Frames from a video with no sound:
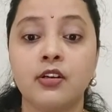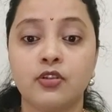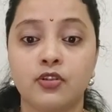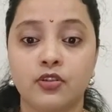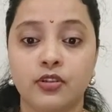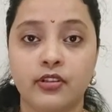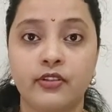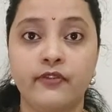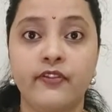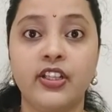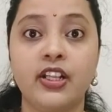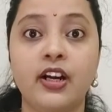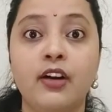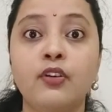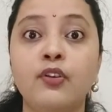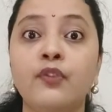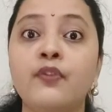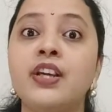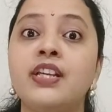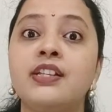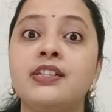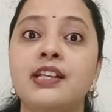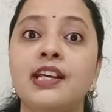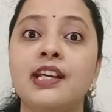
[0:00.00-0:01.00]
So without
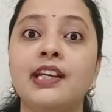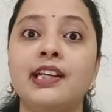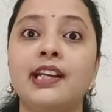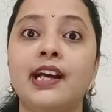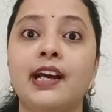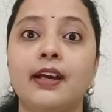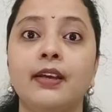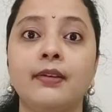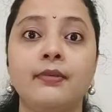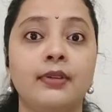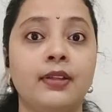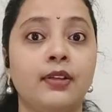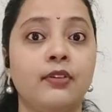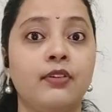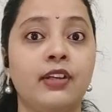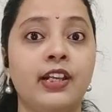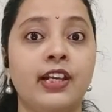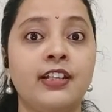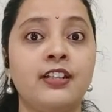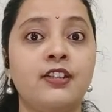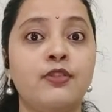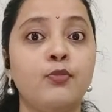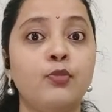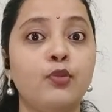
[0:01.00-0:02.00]
wasting time, now
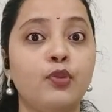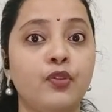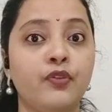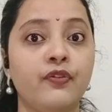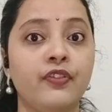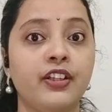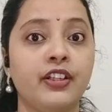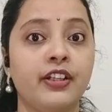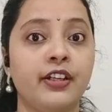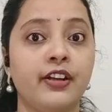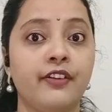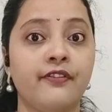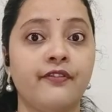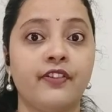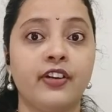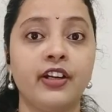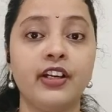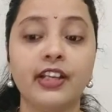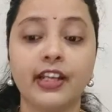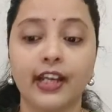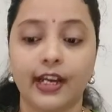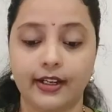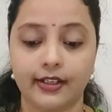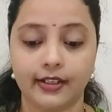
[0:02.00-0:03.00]
let's move with the
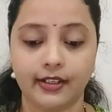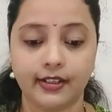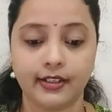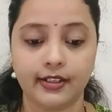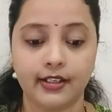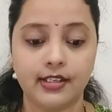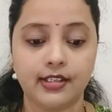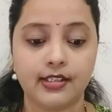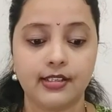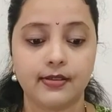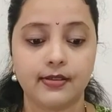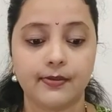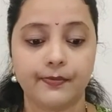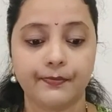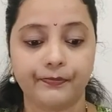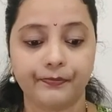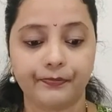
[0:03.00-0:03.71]
different categories.